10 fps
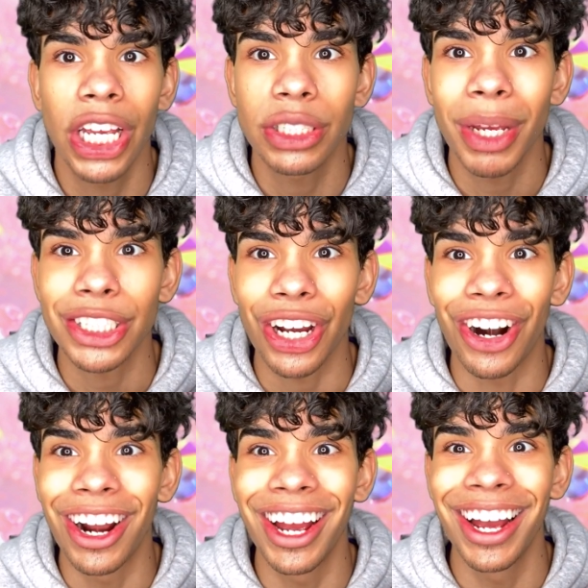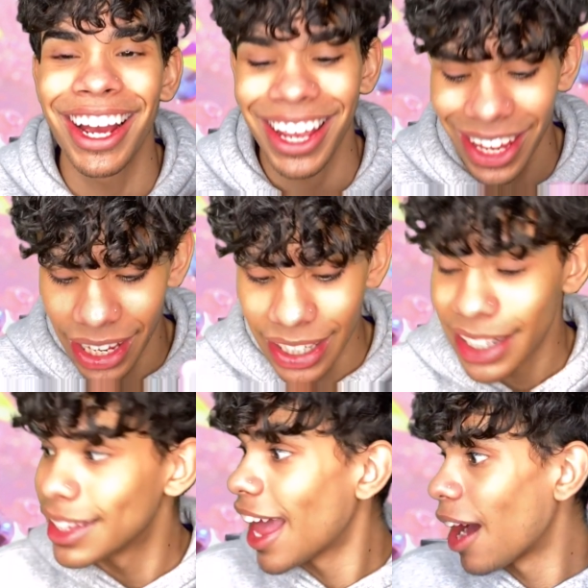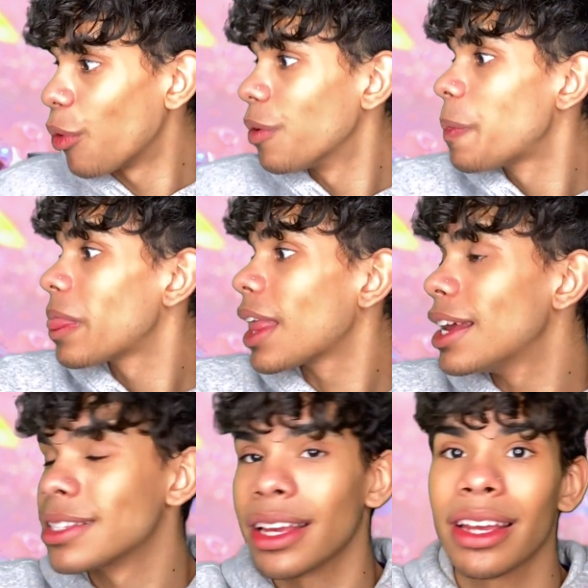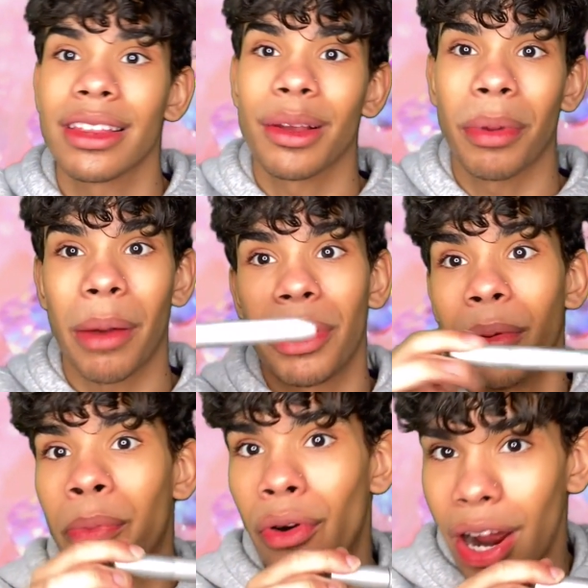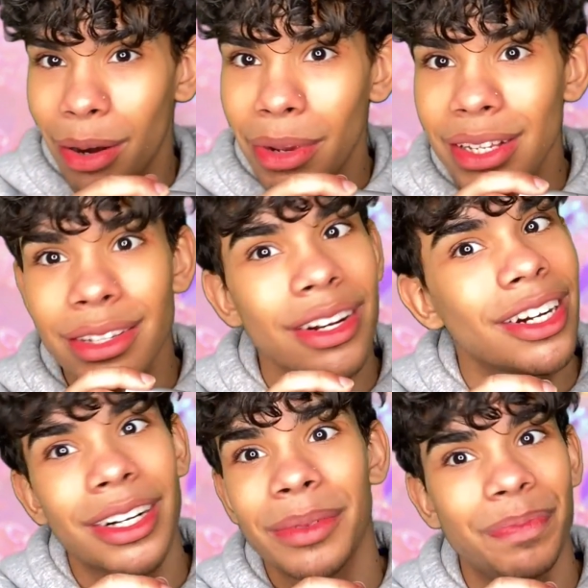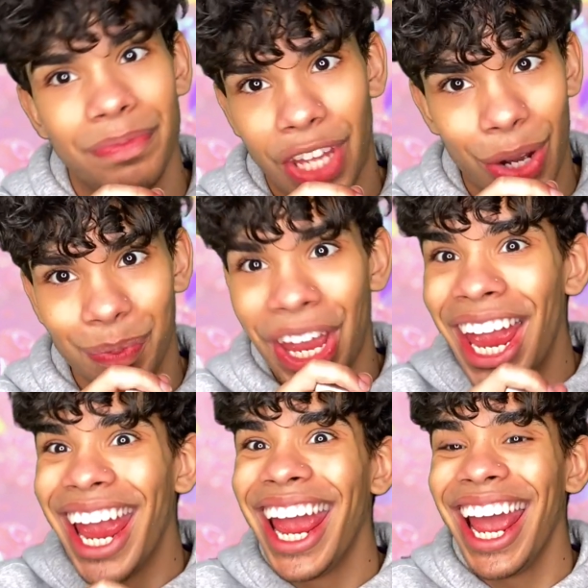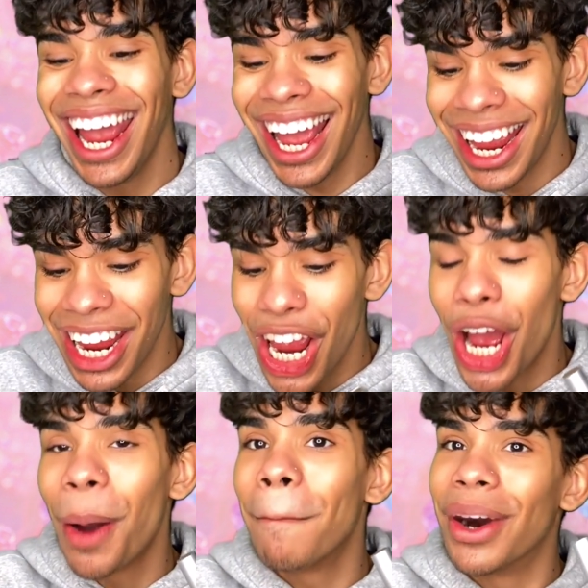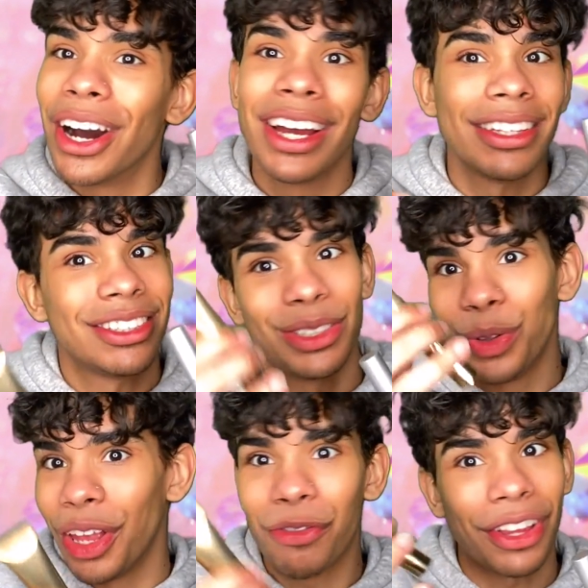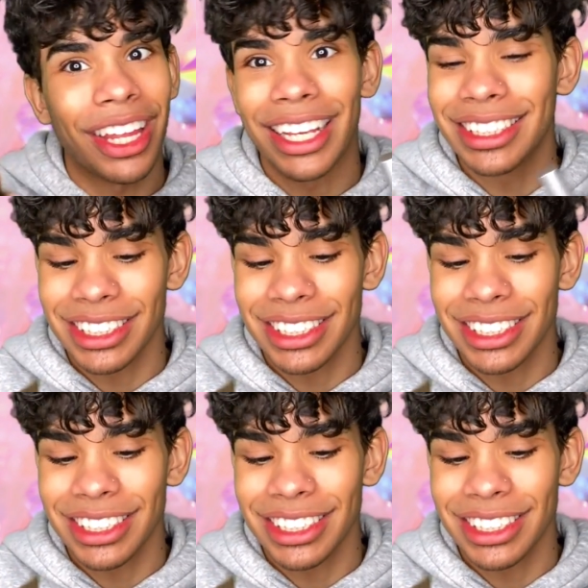It's a mascara. Now, is it the Bobbi Brown mascara? No. But two different things.